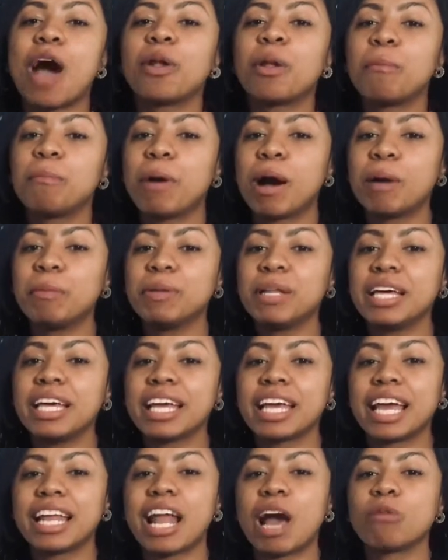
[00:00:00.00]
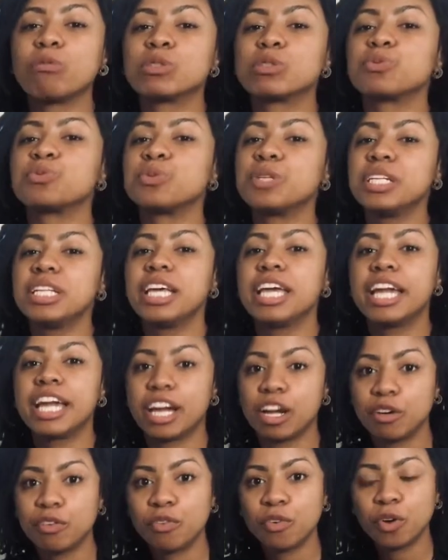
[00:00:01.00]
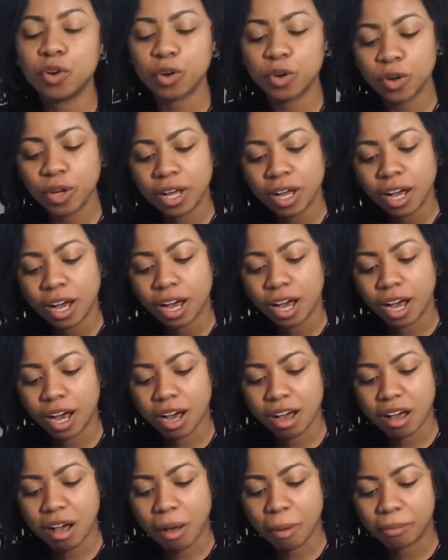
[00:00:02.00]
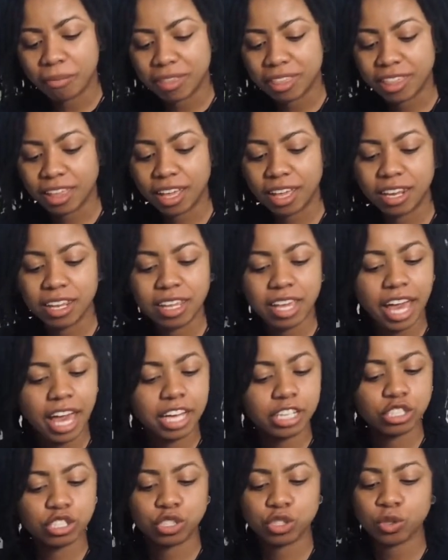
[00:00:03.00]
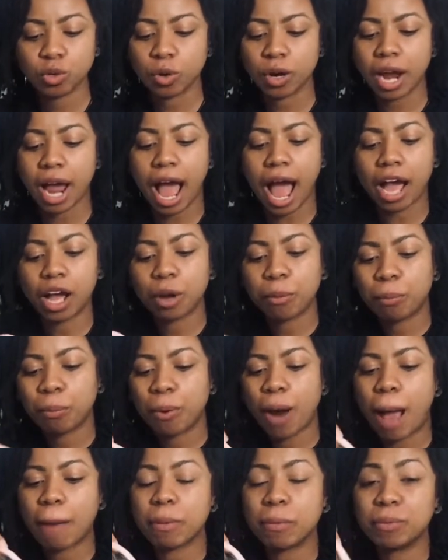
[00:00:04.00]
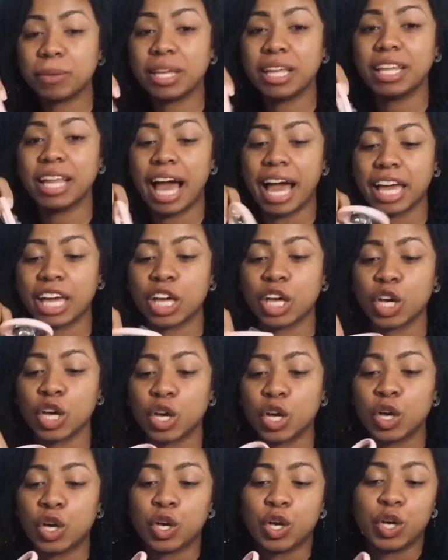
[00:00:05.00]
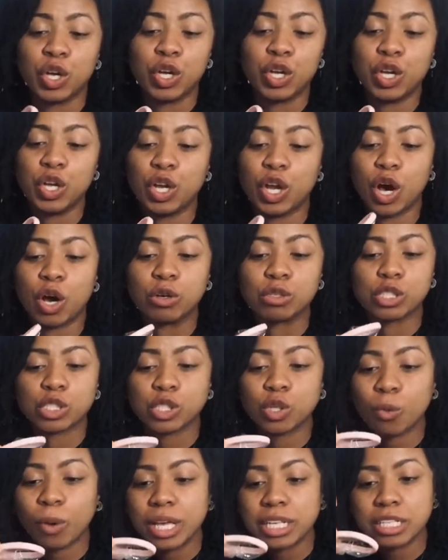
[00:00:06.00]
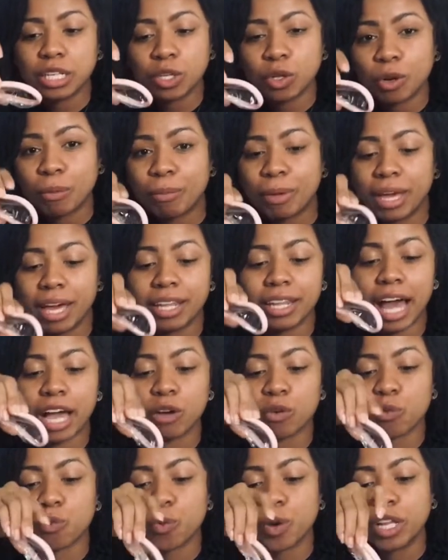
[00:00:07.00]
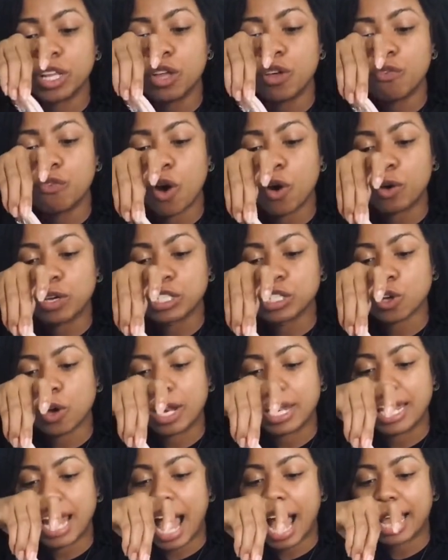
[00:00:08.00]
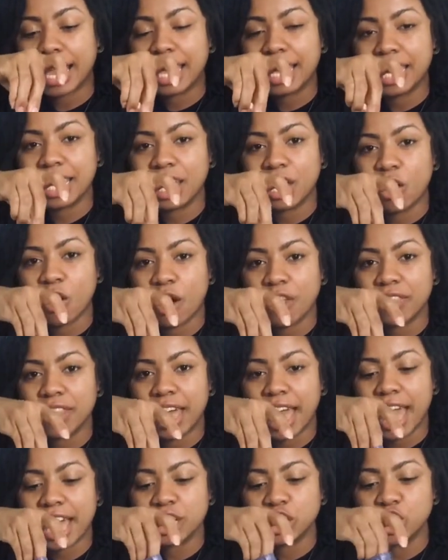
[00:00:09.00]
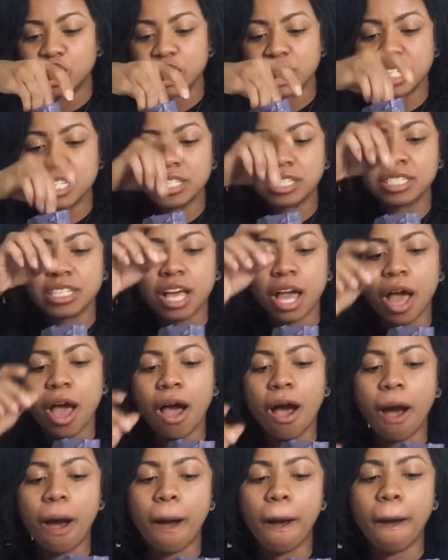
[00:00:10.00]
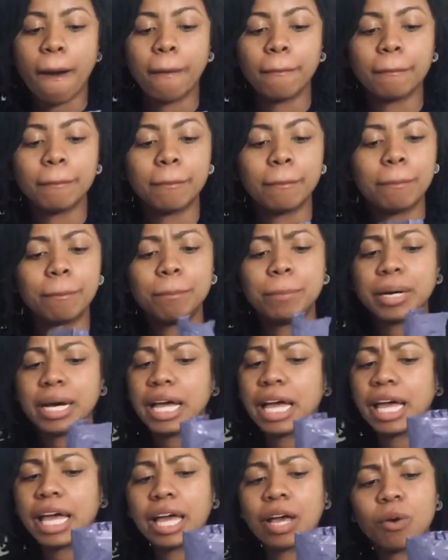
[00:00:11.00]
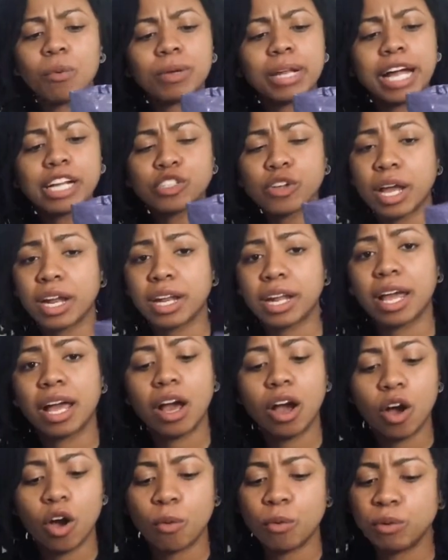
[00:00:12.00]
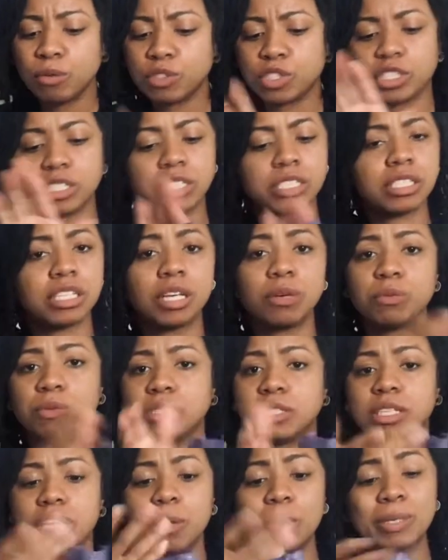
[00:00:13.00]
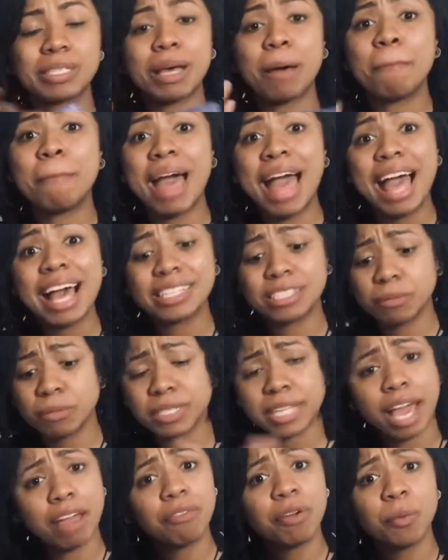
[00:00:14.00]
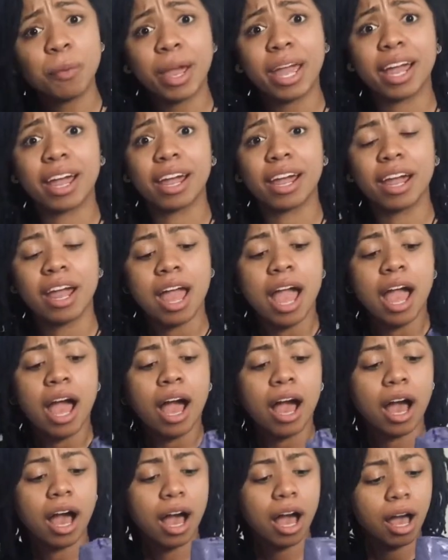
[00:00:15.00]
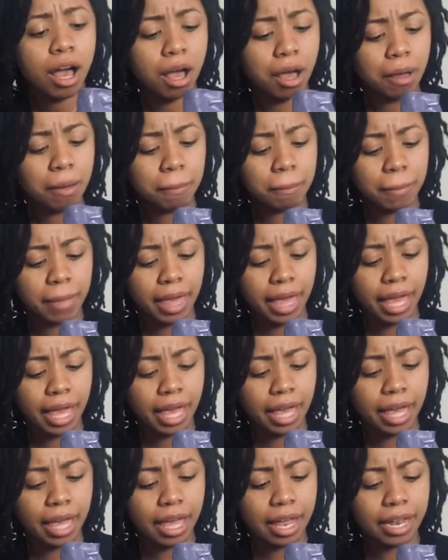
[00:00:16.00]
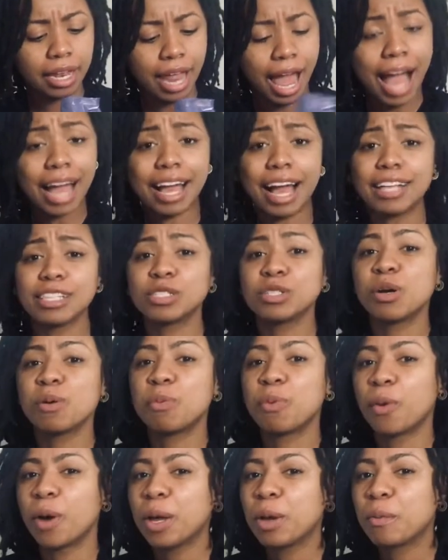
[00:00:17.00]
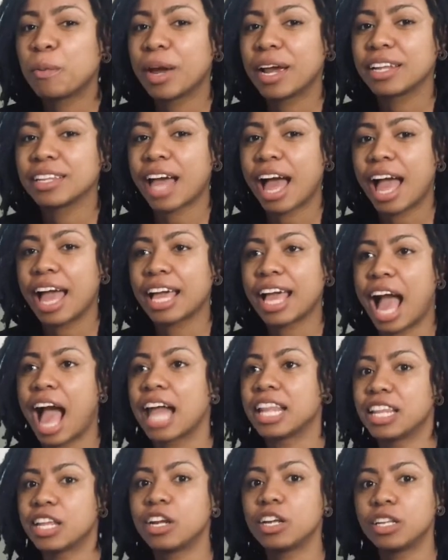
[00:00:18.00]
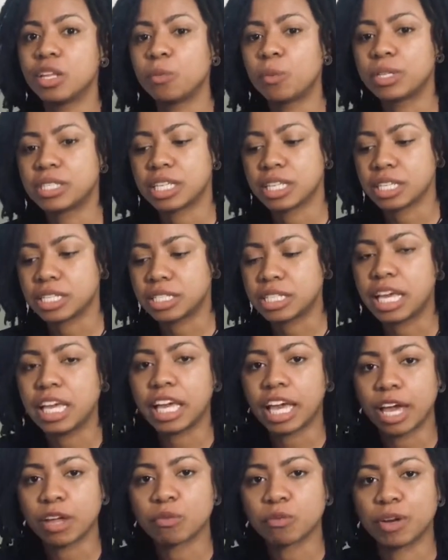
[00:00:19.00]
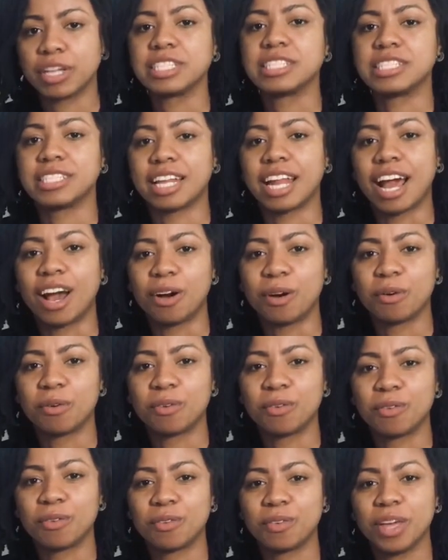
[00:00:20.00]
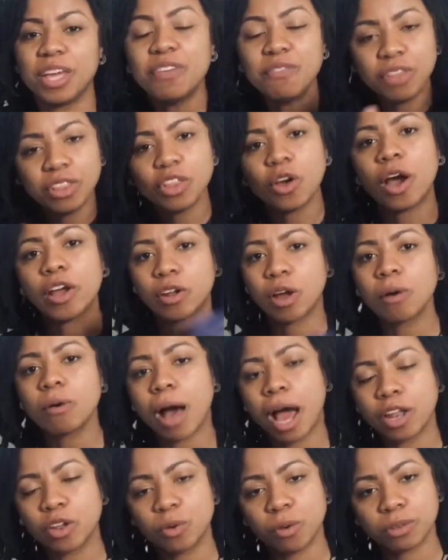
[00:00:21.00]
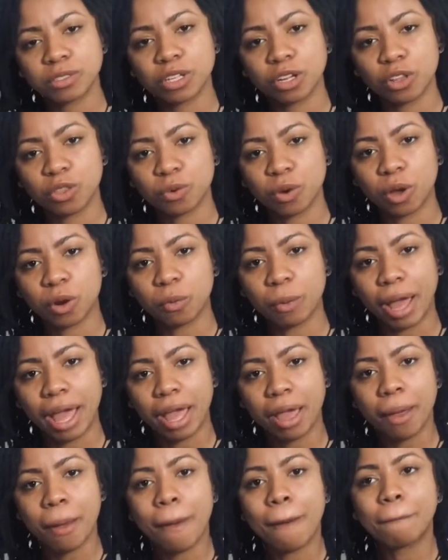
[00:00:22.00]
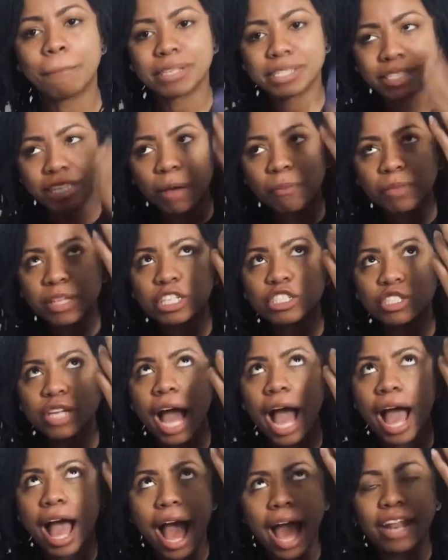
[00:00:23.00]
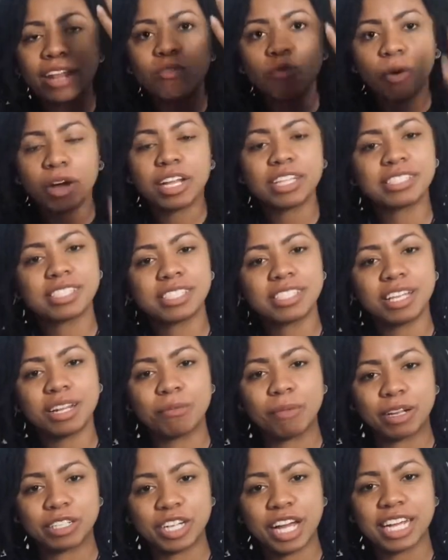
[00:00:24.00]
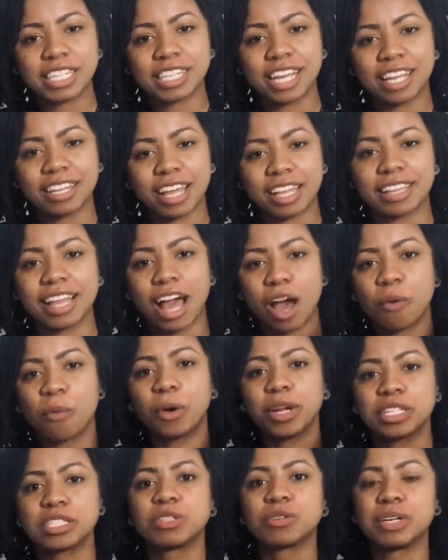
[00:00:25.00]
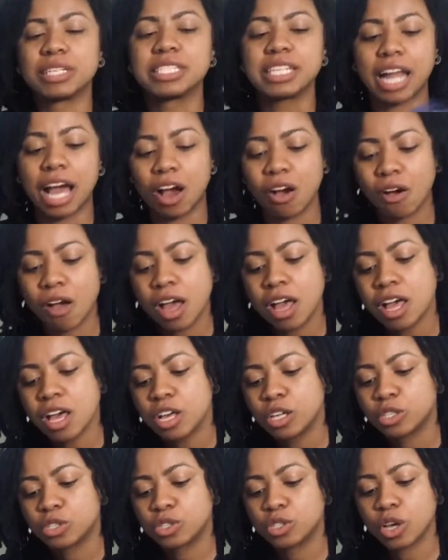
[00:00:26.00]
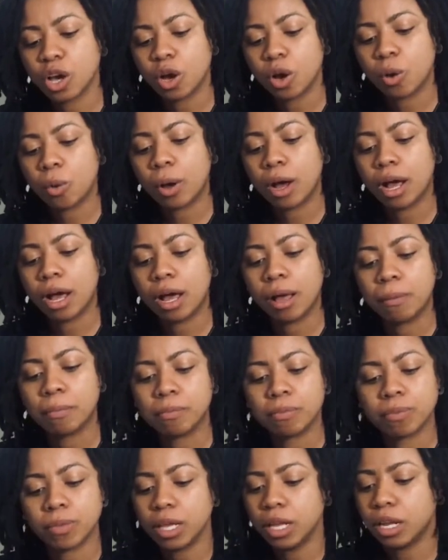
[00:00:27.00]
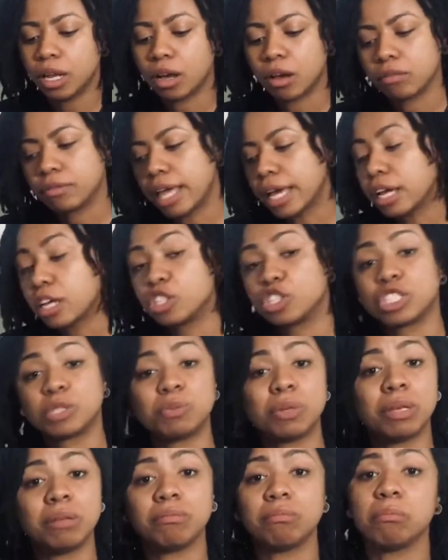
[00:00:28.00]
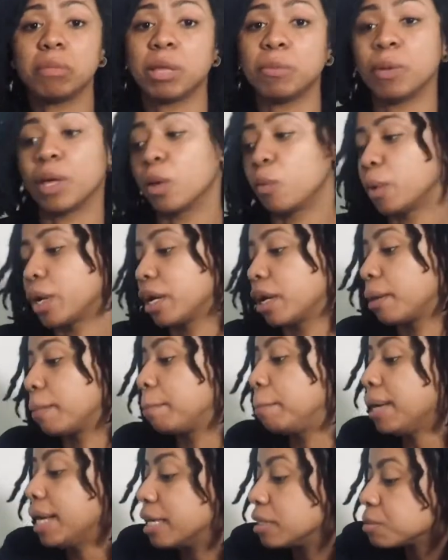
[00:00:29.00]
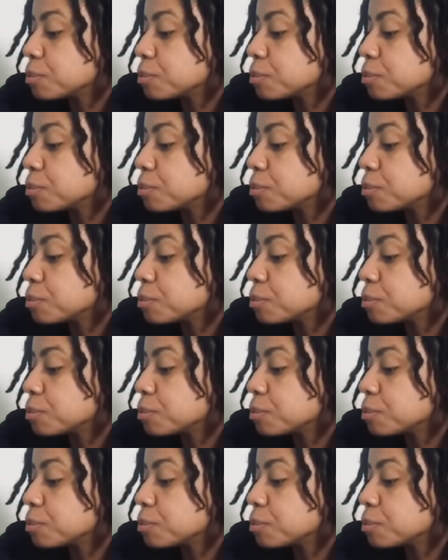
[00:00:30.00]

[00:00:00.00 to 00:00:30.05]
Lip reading: in public and I was really careful, then yeah, sure, I could probably, like, you know, squeeze a little bit, like really focus on not getting it on the edges. But when I tried it at home, it was just, it was a mess. It was everywhere. And I got to a point where, like, I literally went to the sink and rinsed it out. Even though I knew I was gonna throw it away, but something, I didn't want it to sit in my trash can like that. I wanted to rinse it out. So, you know, that could just be me being weird. But